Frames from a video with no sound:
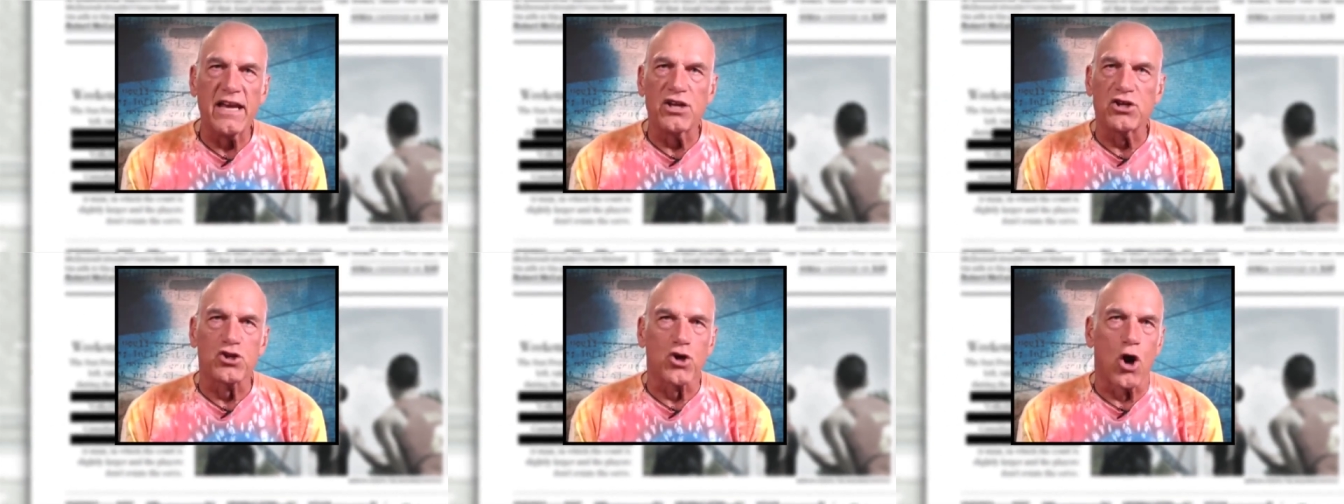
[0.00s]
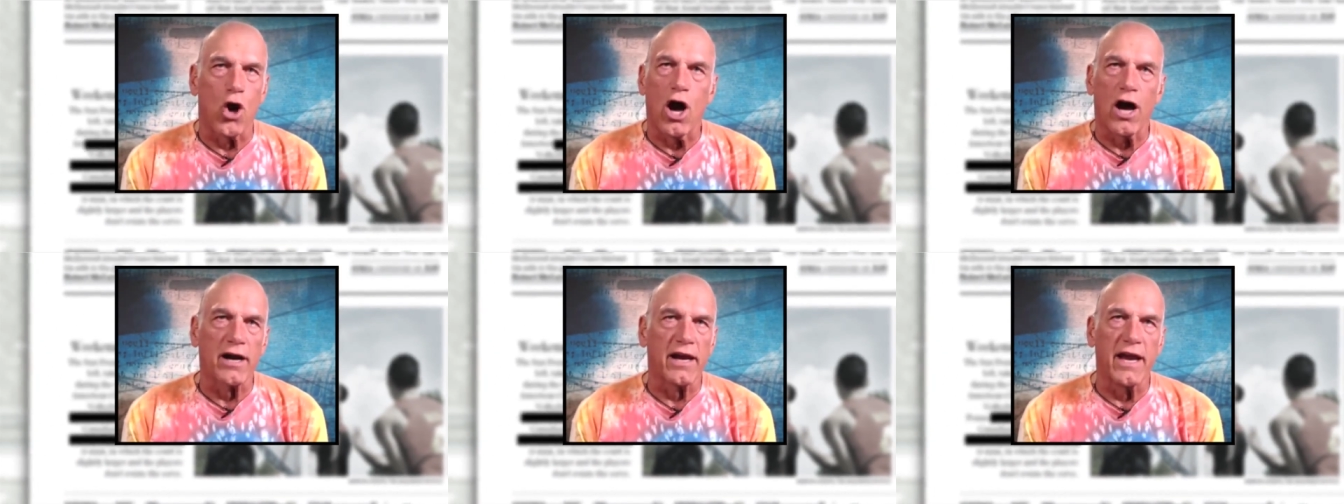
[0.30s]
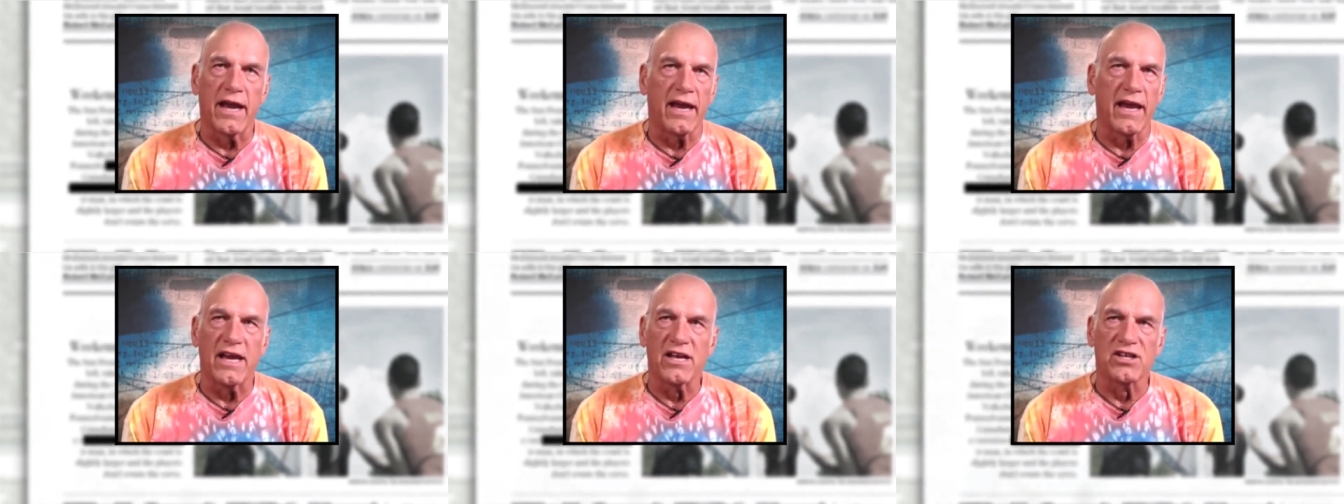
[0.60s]
Any
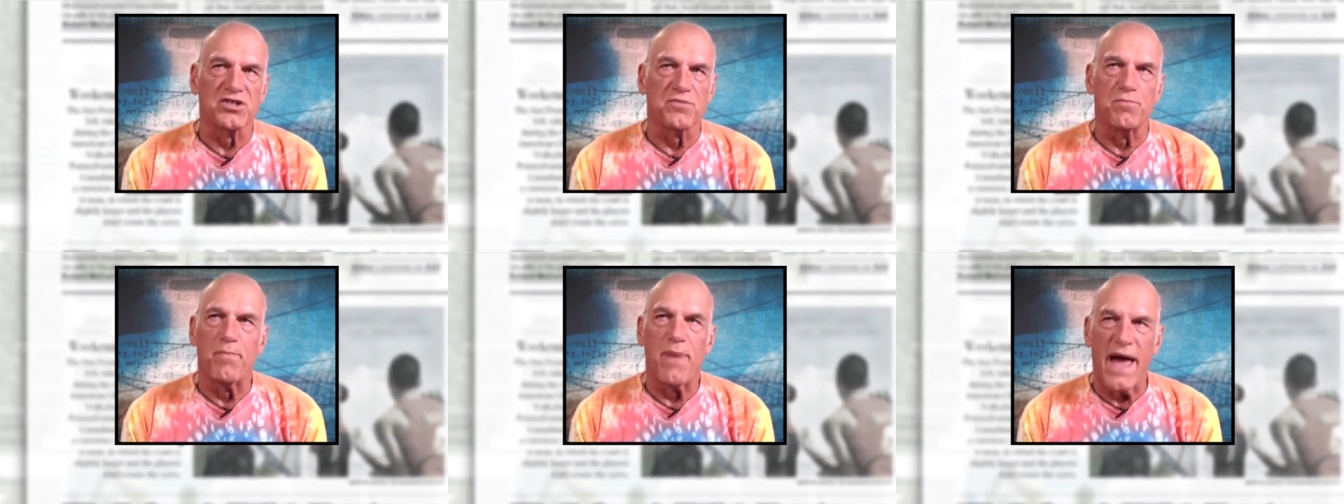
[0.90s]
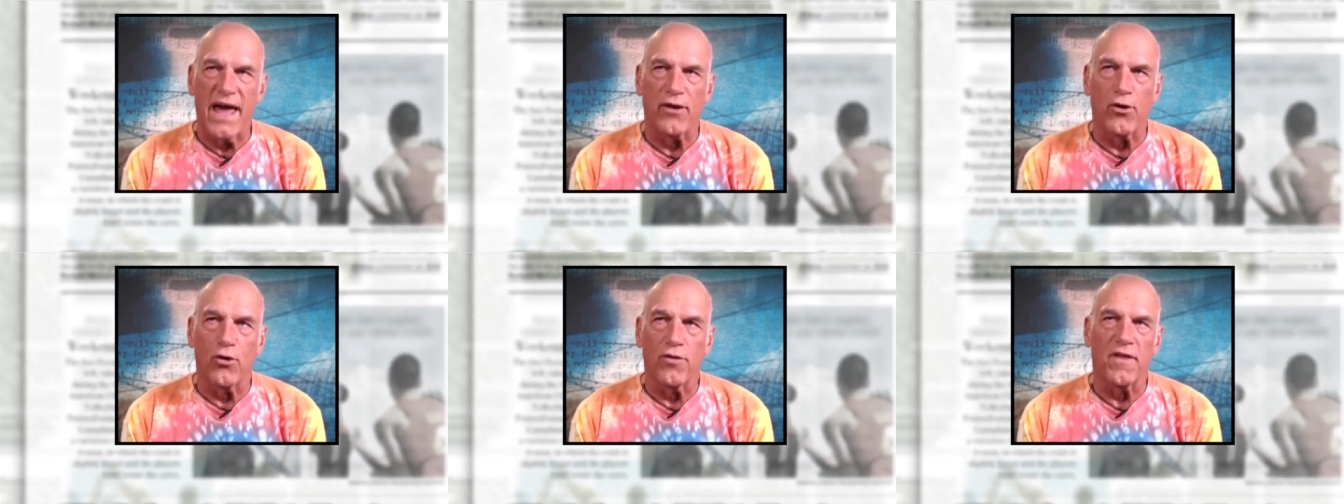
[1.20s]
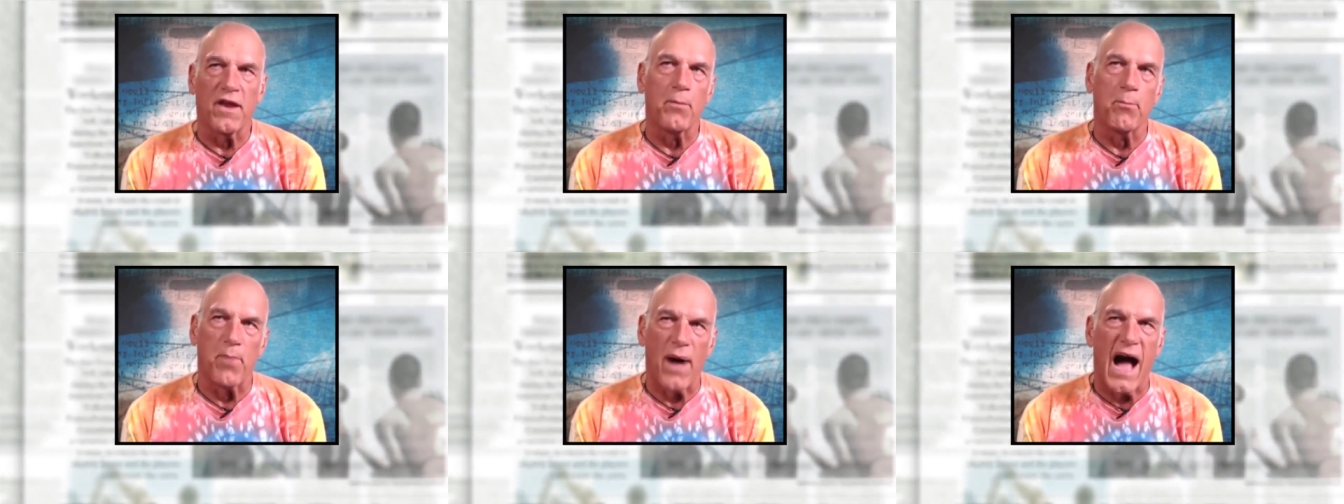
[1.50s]
talking is
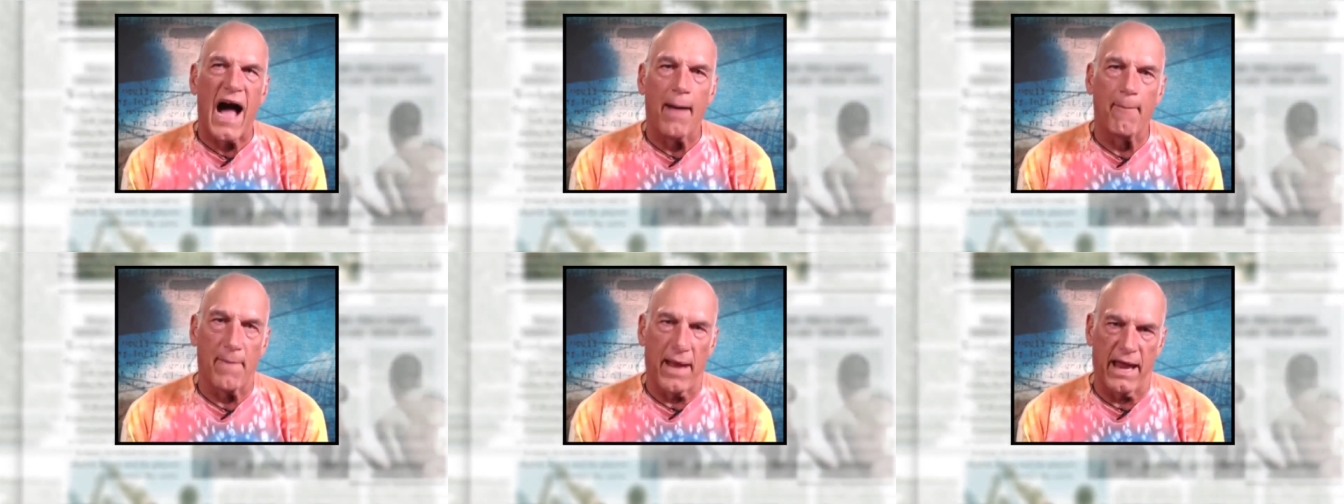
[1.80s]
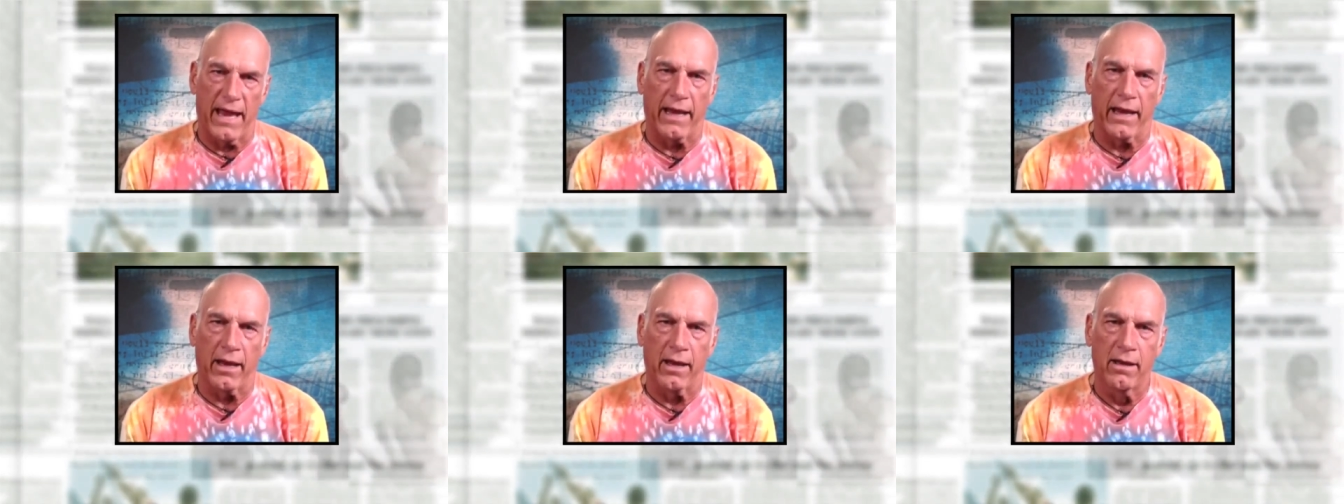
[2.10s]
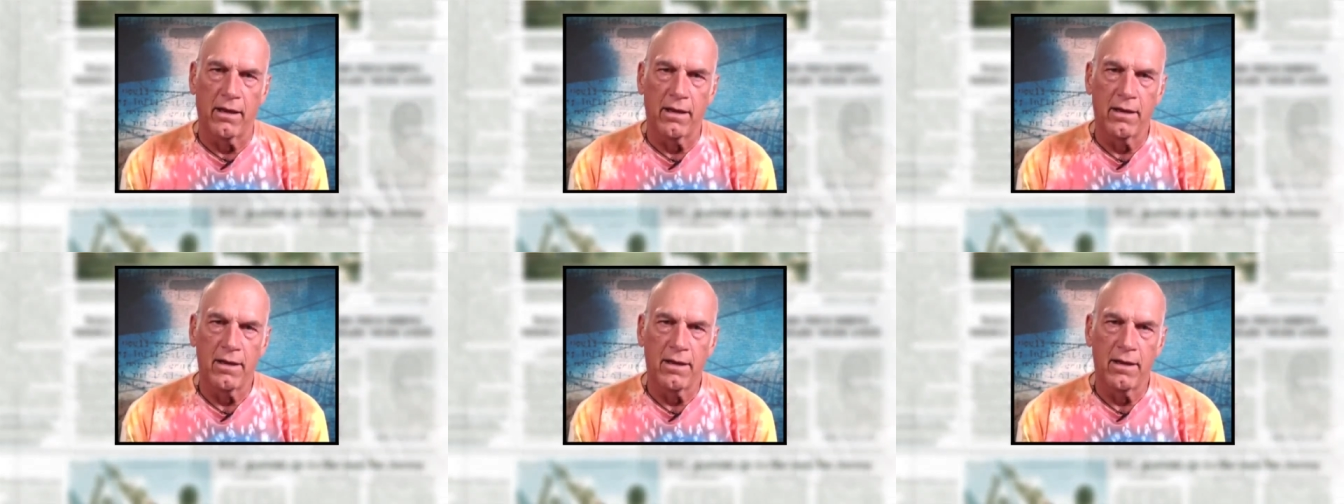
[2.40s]
better than bombing.